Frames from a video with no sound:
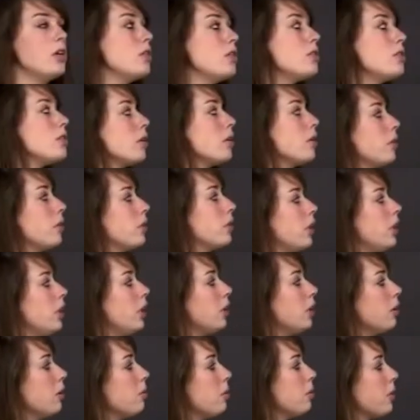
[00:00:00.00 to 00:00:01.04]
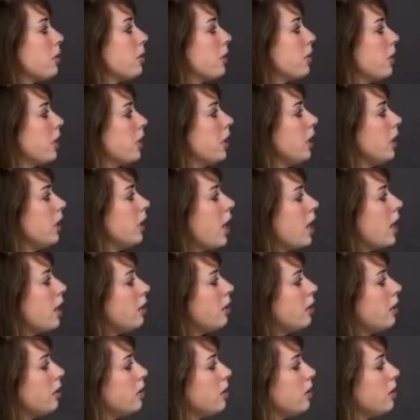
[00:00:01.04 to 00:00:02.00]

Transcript: So here we were looking at,